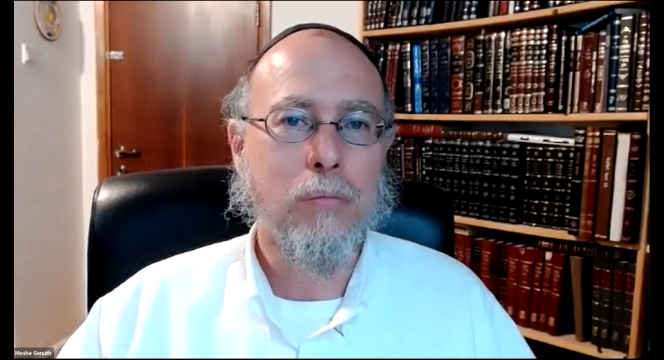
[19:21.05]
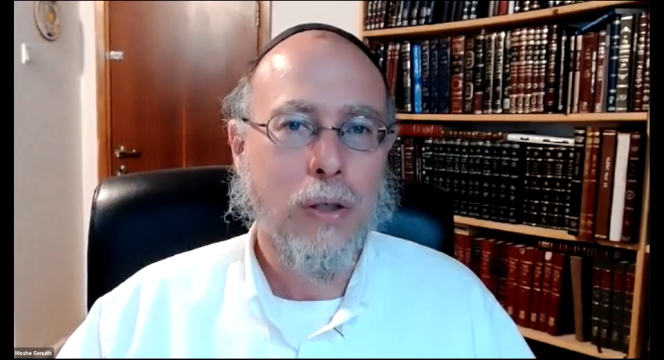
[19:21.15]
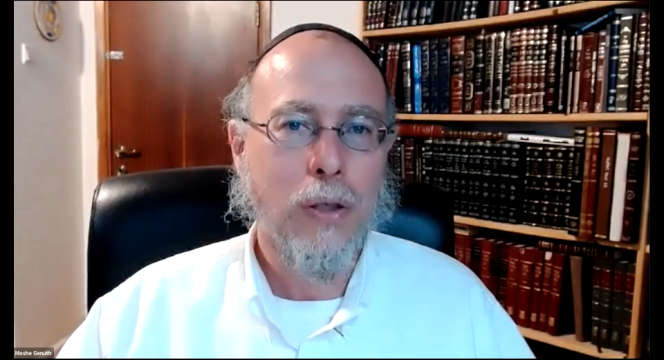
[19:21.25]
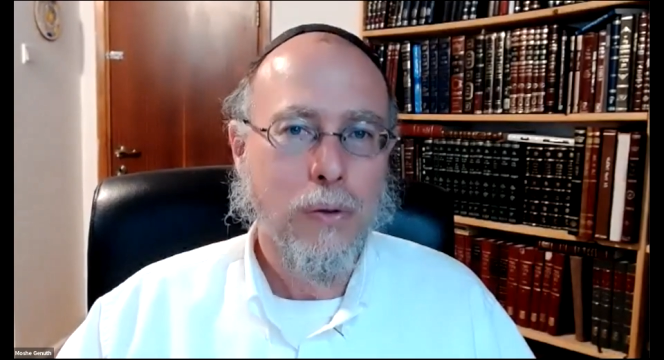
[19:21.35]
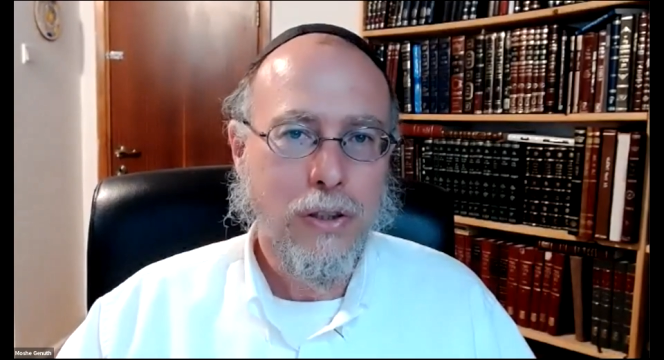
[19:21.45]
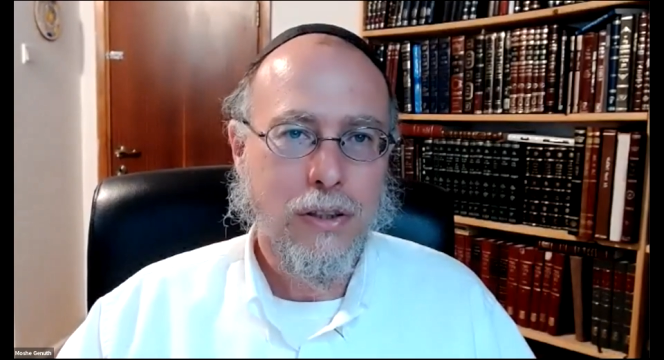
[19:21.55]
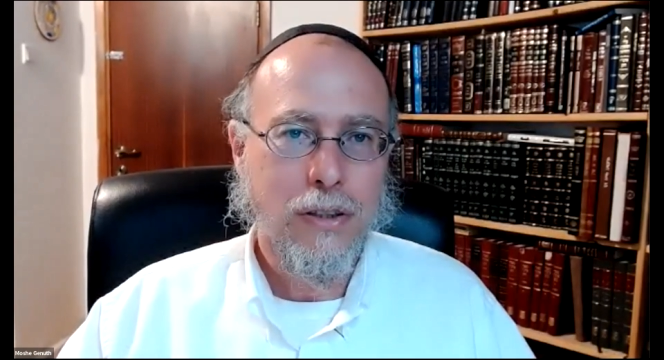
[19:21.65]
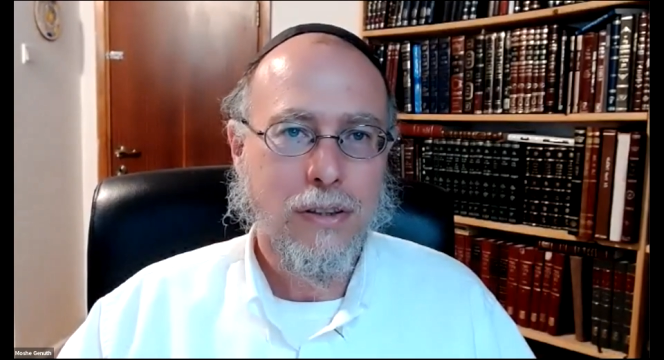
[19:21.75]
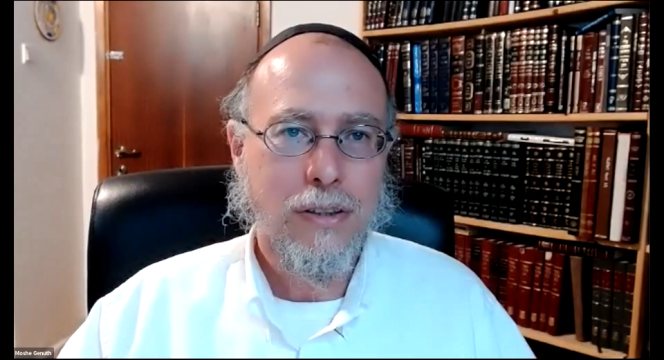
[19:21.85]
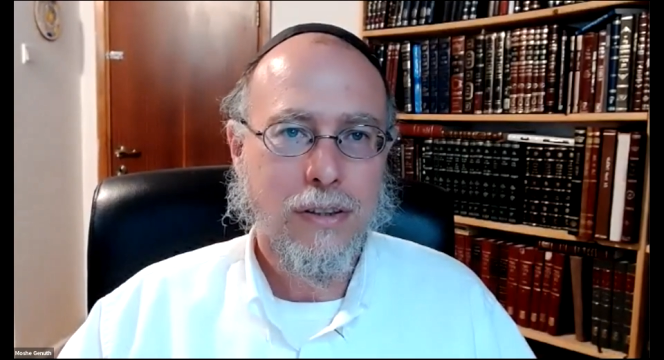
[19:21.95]
most,
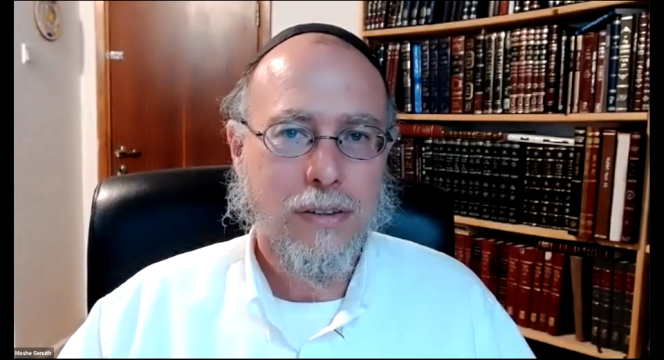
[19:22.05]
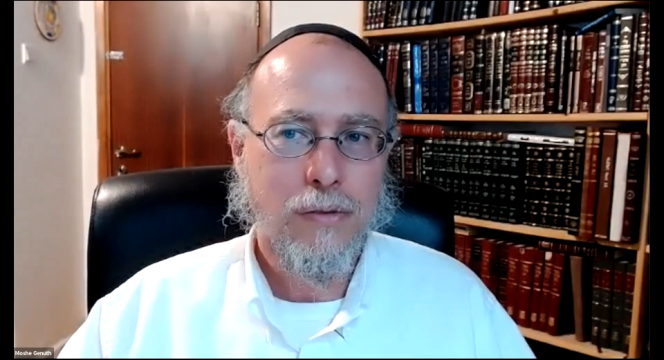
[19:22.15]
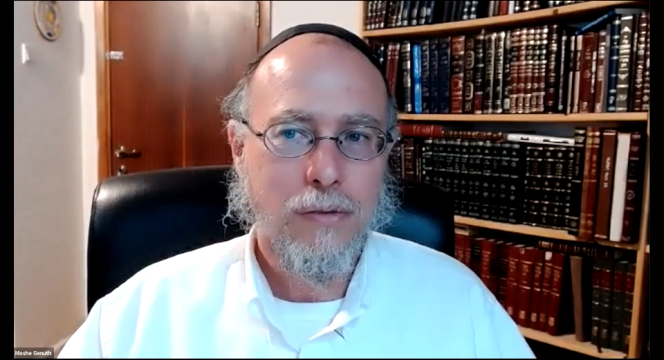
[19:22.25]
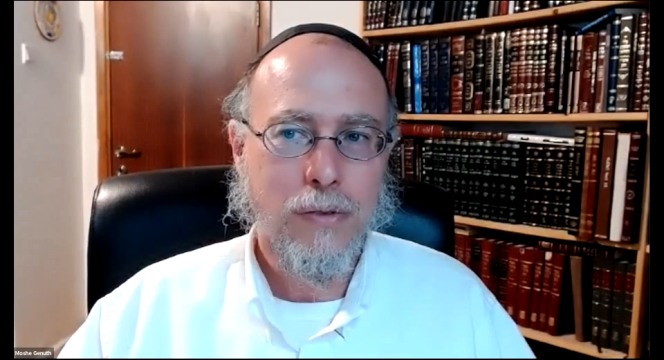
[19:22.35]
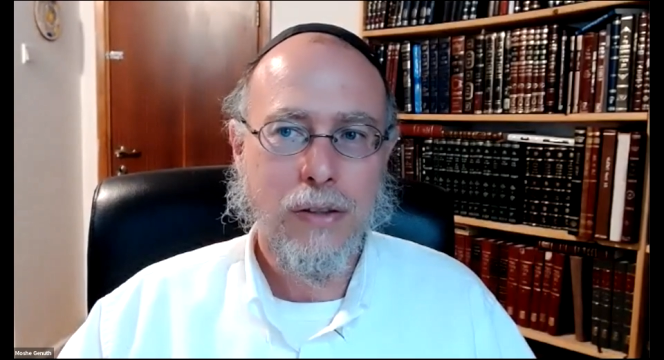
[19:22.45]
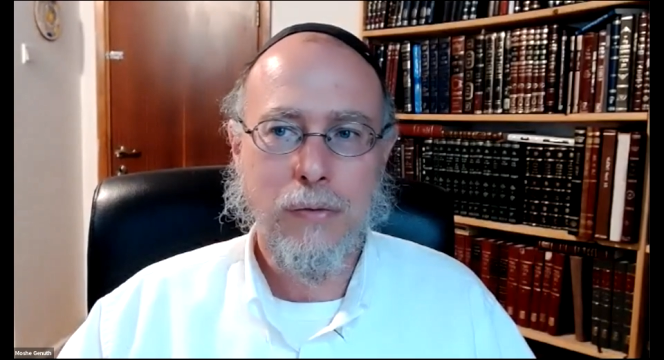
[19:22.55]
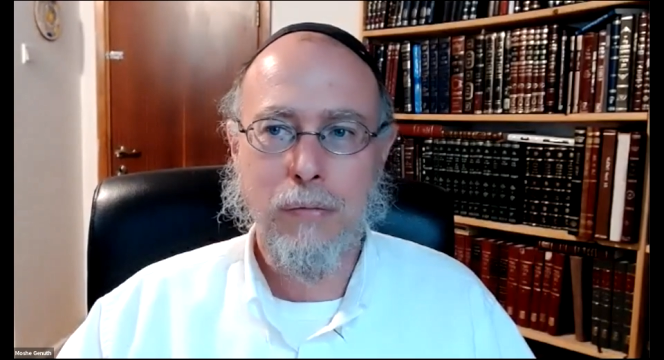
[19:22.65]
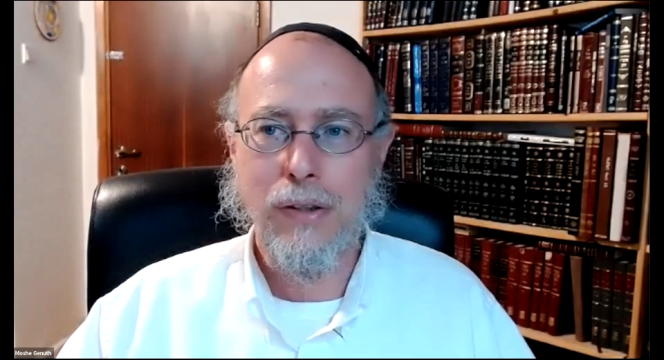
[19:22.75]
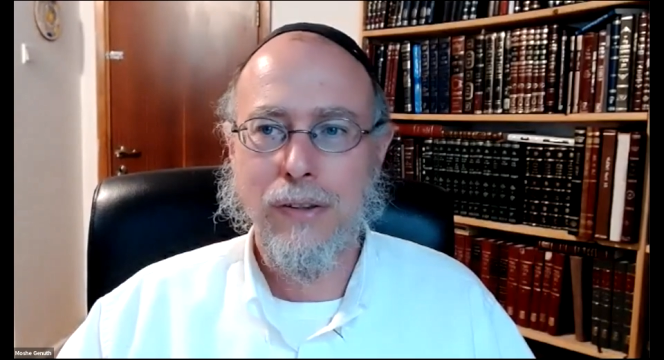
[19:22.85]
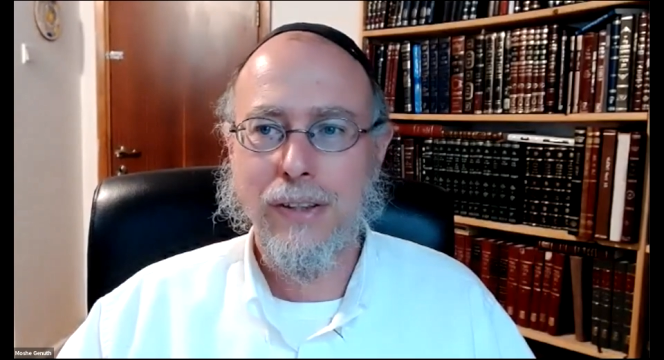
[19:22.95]

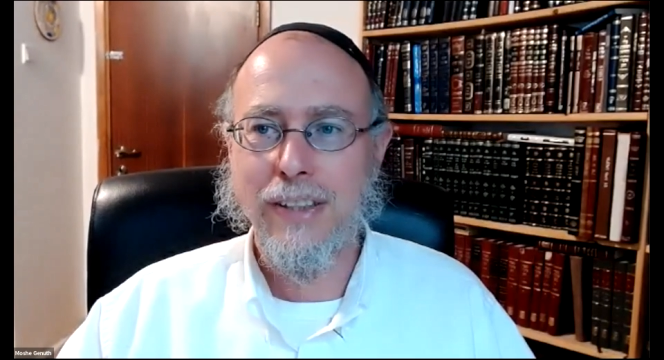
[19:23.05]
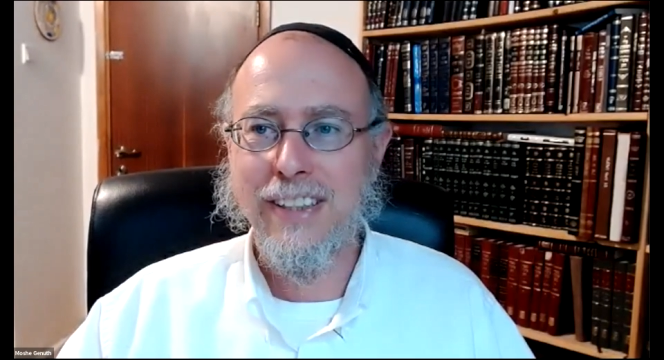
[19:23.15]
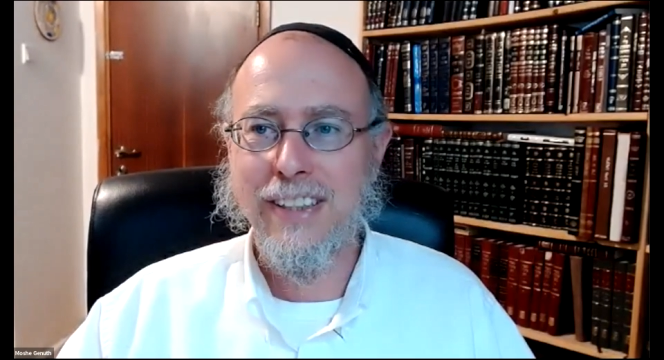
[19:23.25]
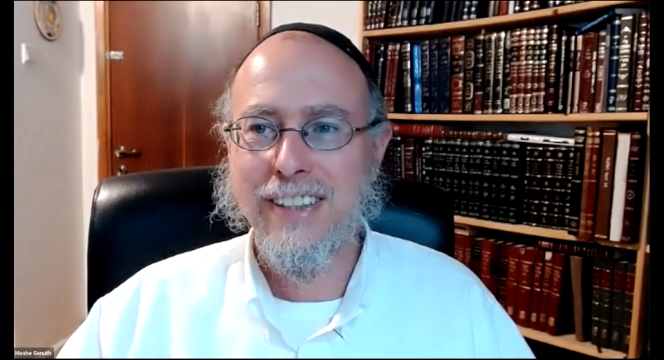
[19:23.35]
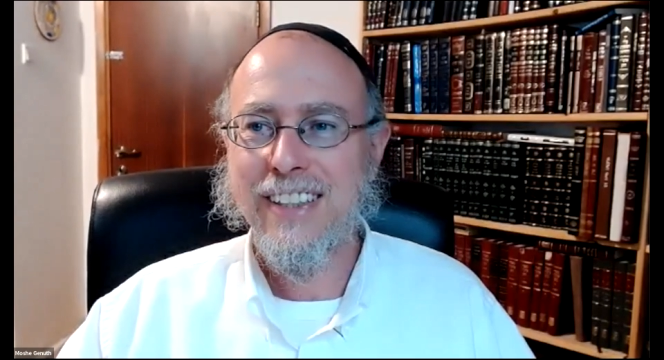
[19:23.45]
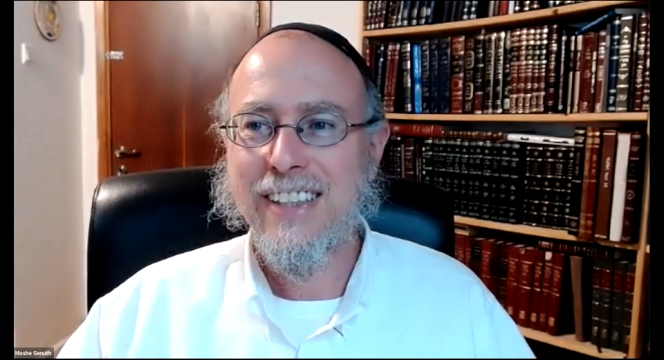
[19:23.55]
remember the